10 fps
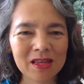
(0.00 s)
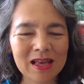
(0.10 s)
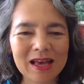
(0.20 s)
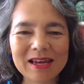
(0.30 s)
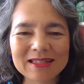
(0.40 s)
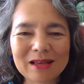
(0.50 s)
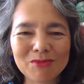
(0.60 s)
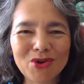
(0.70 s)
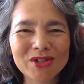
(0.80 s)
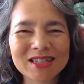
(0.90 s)
And as
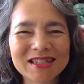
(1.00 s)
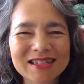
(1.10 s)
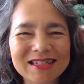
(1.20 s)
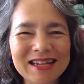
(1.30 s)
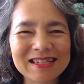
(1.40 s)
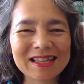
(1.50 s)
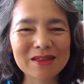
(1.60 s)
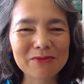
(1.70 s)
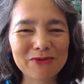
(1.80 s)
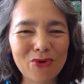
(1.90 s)
I'm not knitting
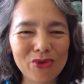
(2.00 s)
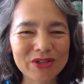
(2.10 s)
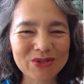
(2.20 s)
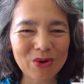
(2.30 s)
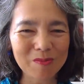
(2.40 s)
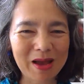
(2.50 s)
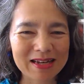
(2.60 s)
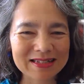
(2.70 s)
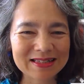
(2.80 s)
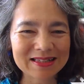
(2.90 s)
them for the
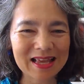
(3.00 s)
Sockmadness